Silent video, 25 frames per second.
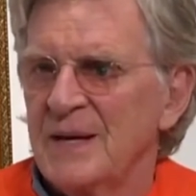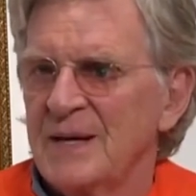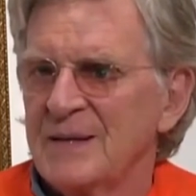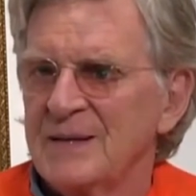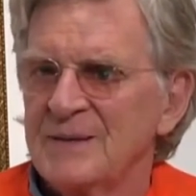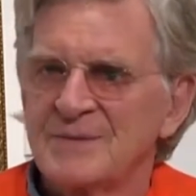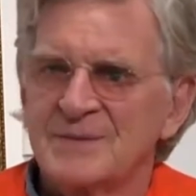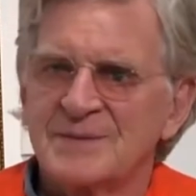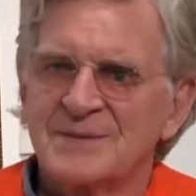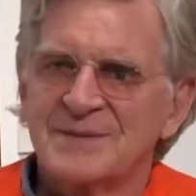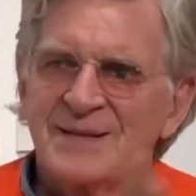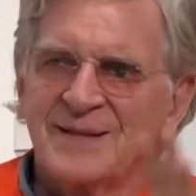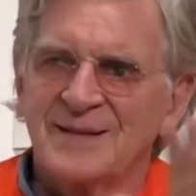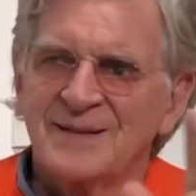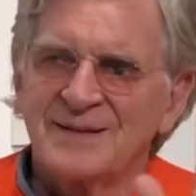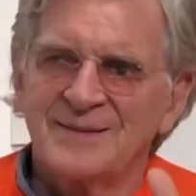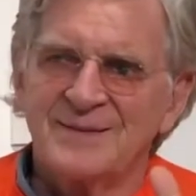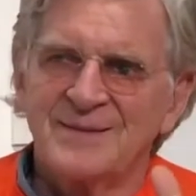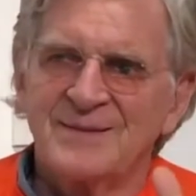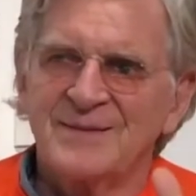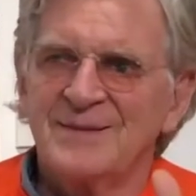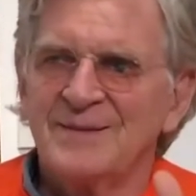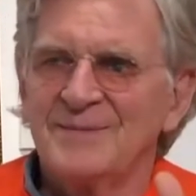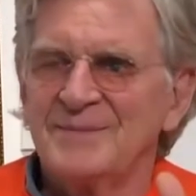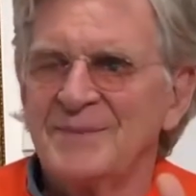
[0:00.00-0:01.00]
And he was like,
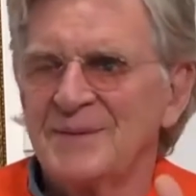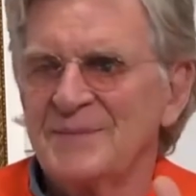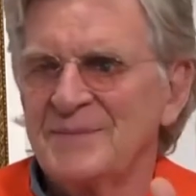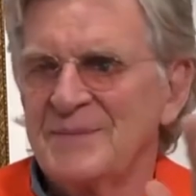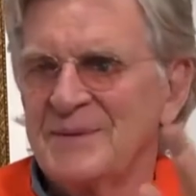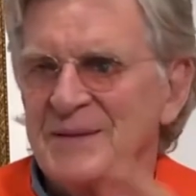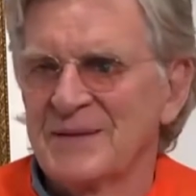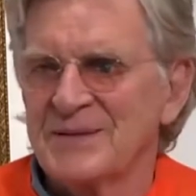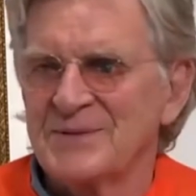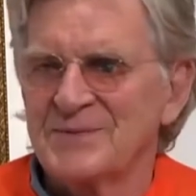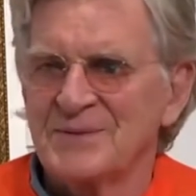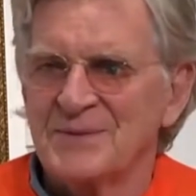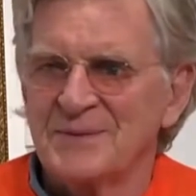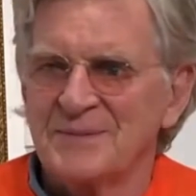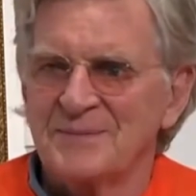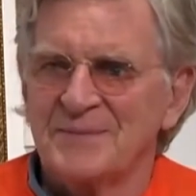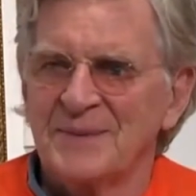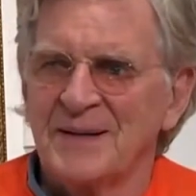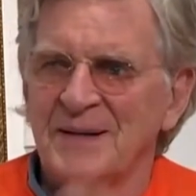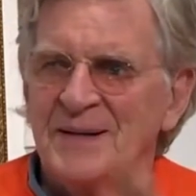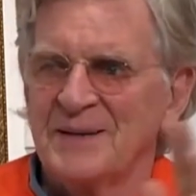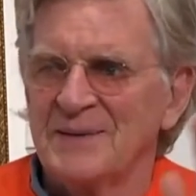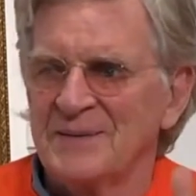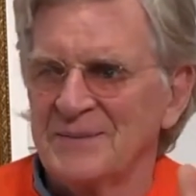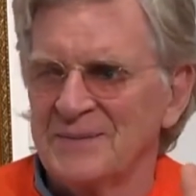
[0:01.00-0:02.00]
oh, maybe I shouldn't
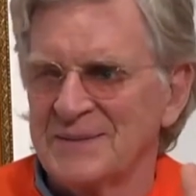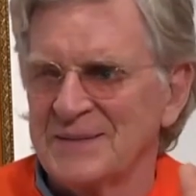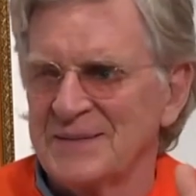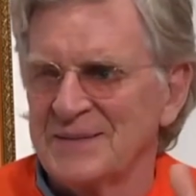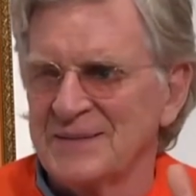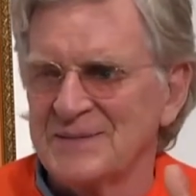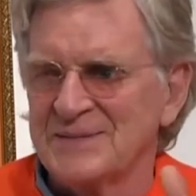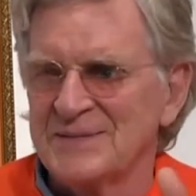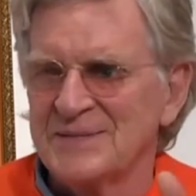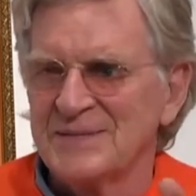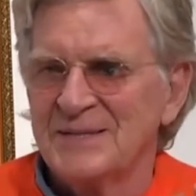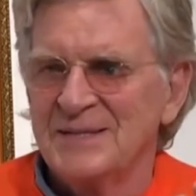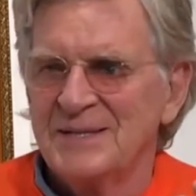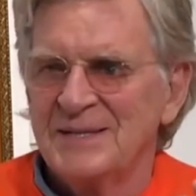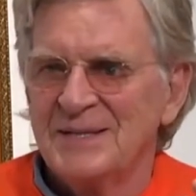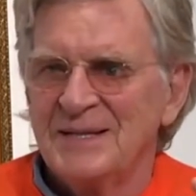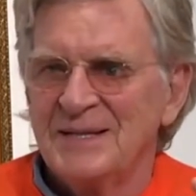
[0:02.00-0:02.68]
bother with this.